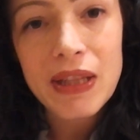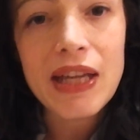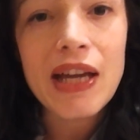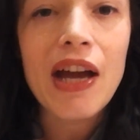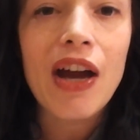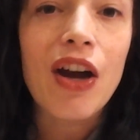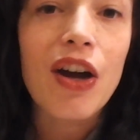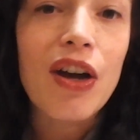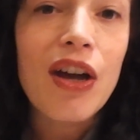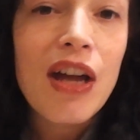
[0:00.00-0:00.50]
the
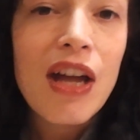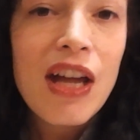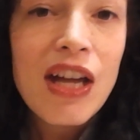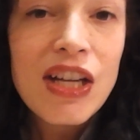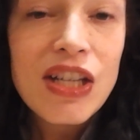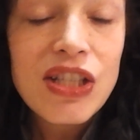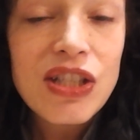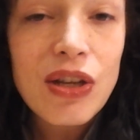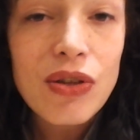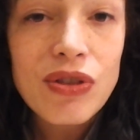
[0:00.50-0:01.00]
air,
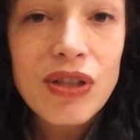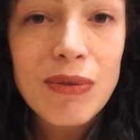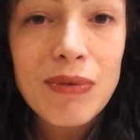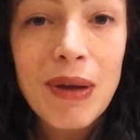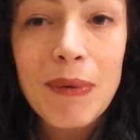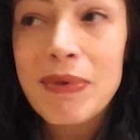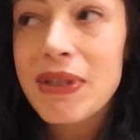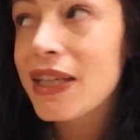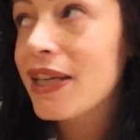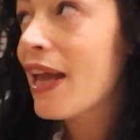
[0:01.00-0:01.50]
so
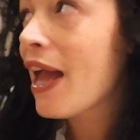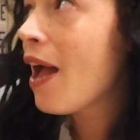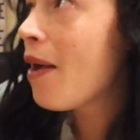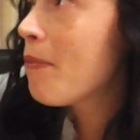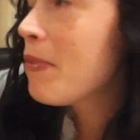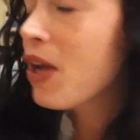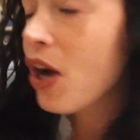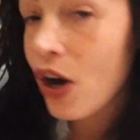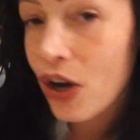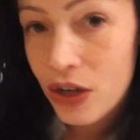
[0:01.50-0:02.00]
sometimes it can
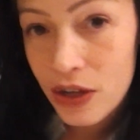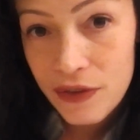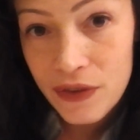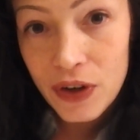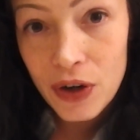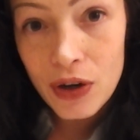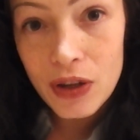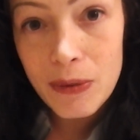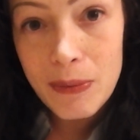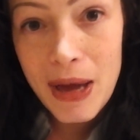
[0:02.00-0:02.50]
be hard if
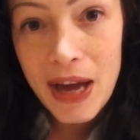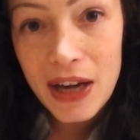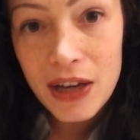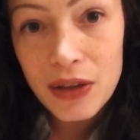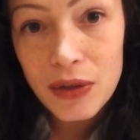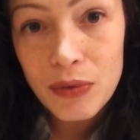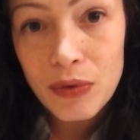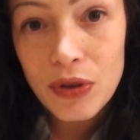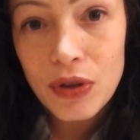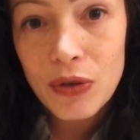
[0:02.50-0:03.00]
you're in the back of
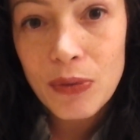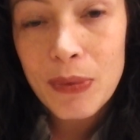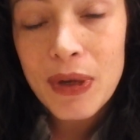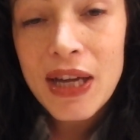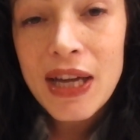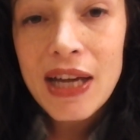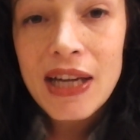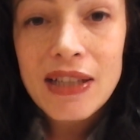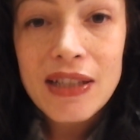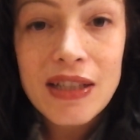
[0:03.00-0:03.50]
the room
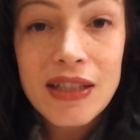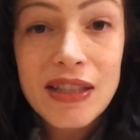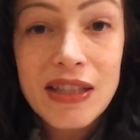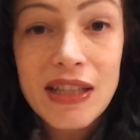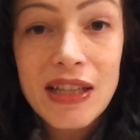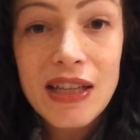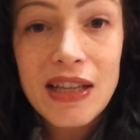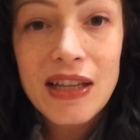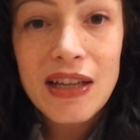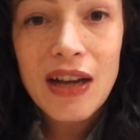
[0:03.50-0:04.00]
to
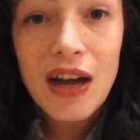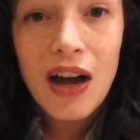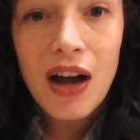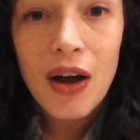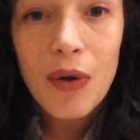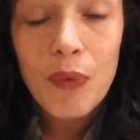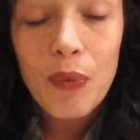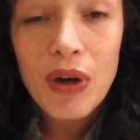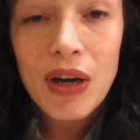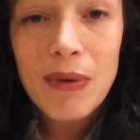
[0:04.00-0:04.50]
see
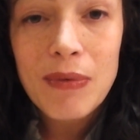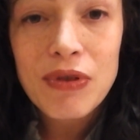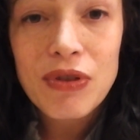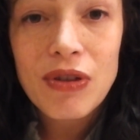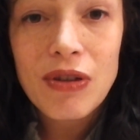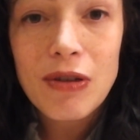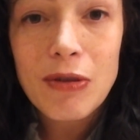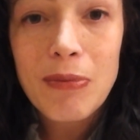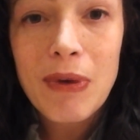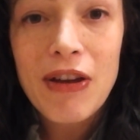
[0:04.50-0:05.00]
what I'm
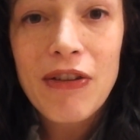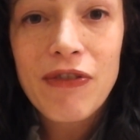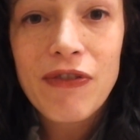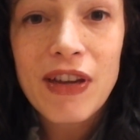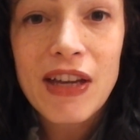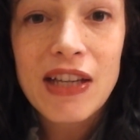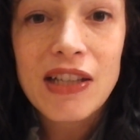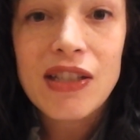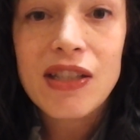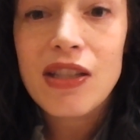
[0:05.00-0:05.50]
doing with my
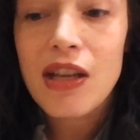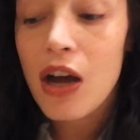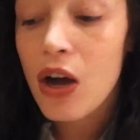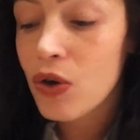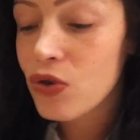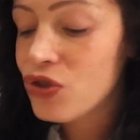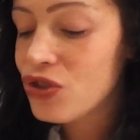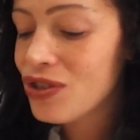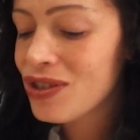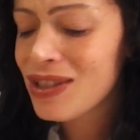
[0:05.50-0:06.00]
feet.
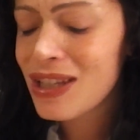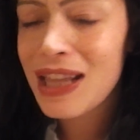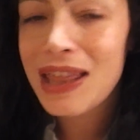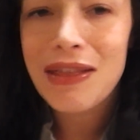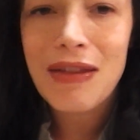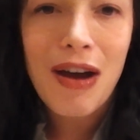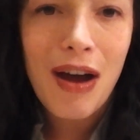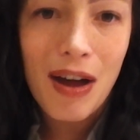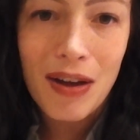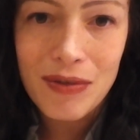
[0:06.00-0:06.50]
So just a
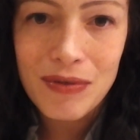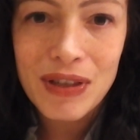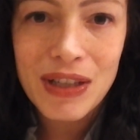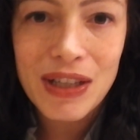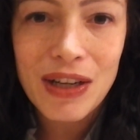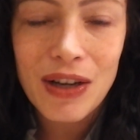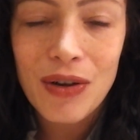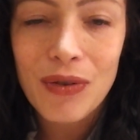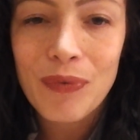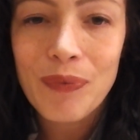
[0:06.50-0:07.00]
thought, you
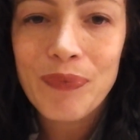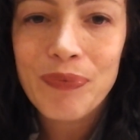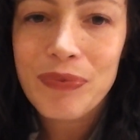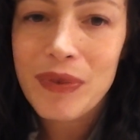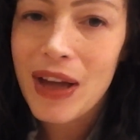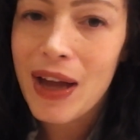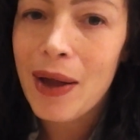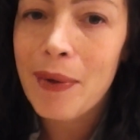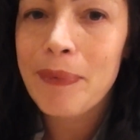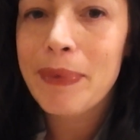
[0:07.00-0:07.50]
know,
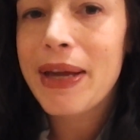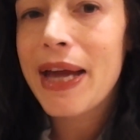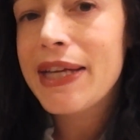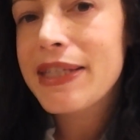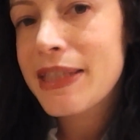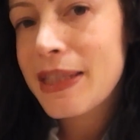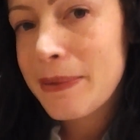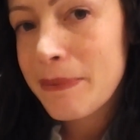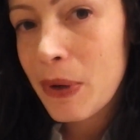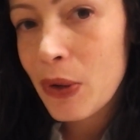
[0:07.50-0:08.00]
I'm
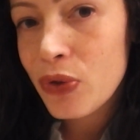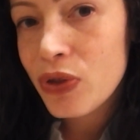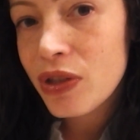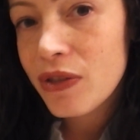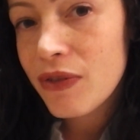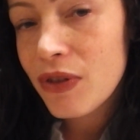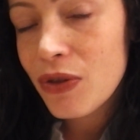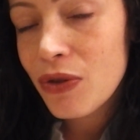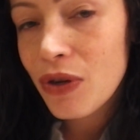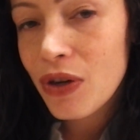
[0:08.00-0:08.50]
guessing most
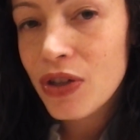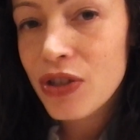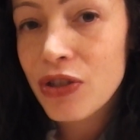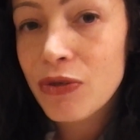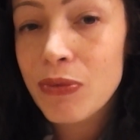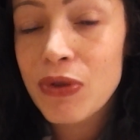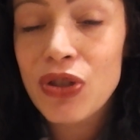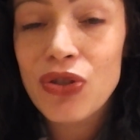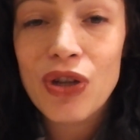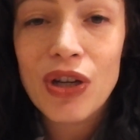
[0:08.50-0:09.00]
of you who are
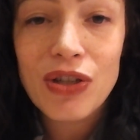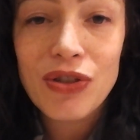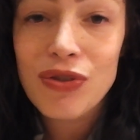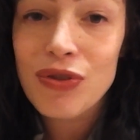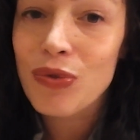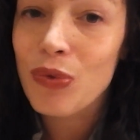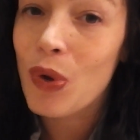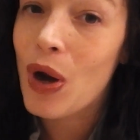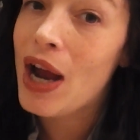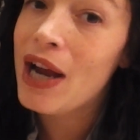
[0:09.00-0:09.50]
Zoom
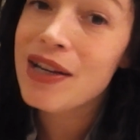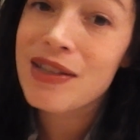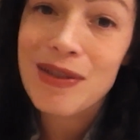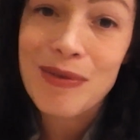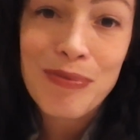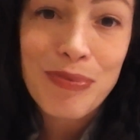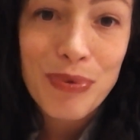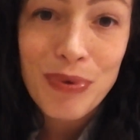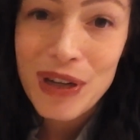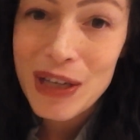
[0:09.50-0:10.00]
instructors rock
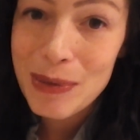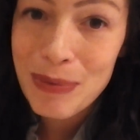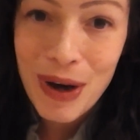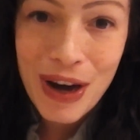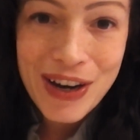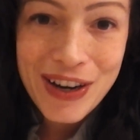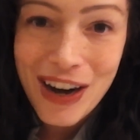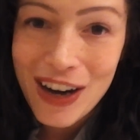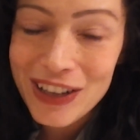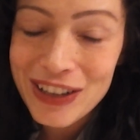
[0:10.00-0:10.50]
some pretty
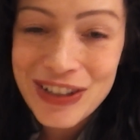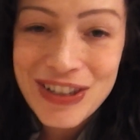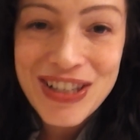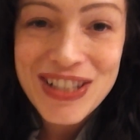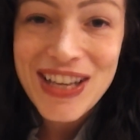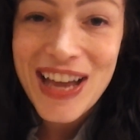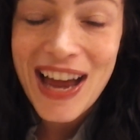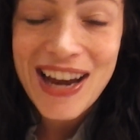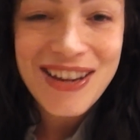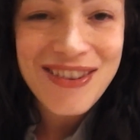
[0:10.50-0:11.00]
bright
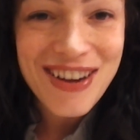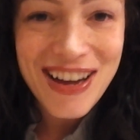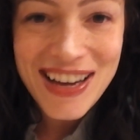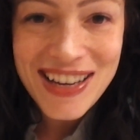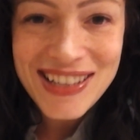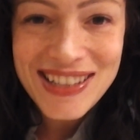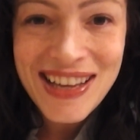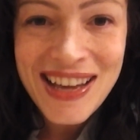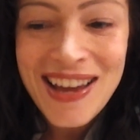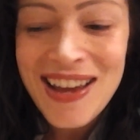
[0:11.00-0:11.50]
colors
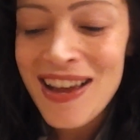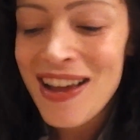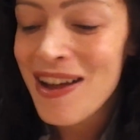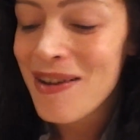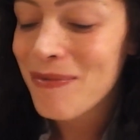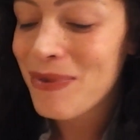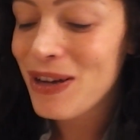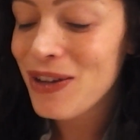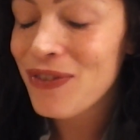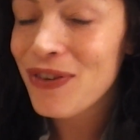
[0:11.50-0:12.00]
anyways,
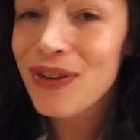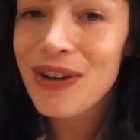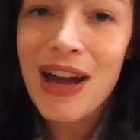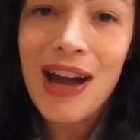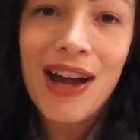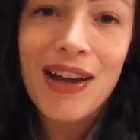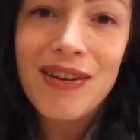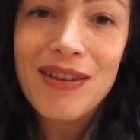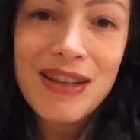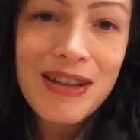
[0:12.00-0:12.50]
but if you're
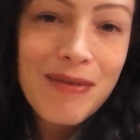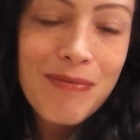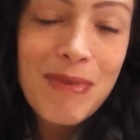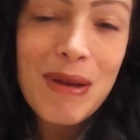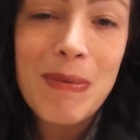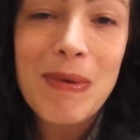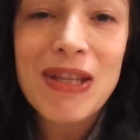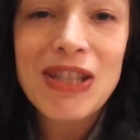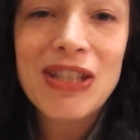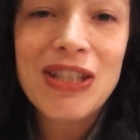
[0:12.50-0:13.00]
not,
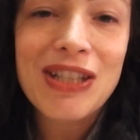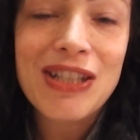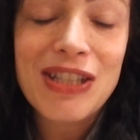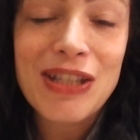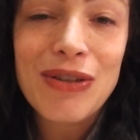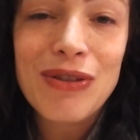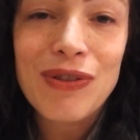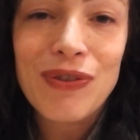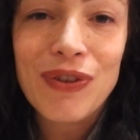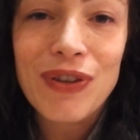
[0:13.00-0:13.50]
maybe it's an
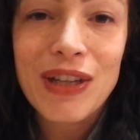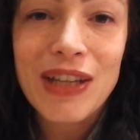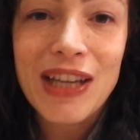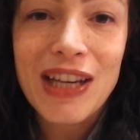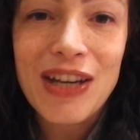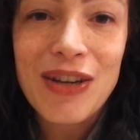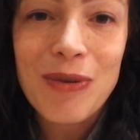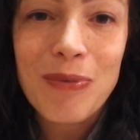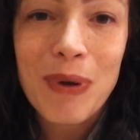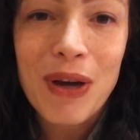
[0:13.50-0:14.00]
excuse for you to
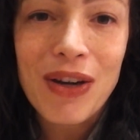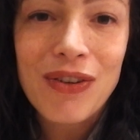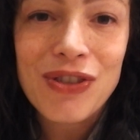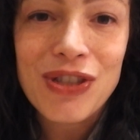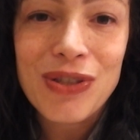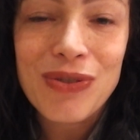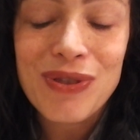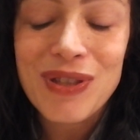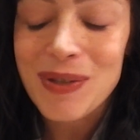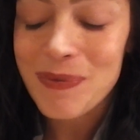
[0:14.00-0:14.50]
get a new pair of
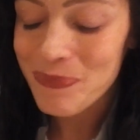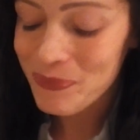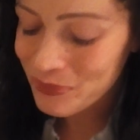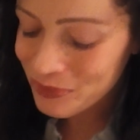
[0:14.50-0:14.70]
shoes.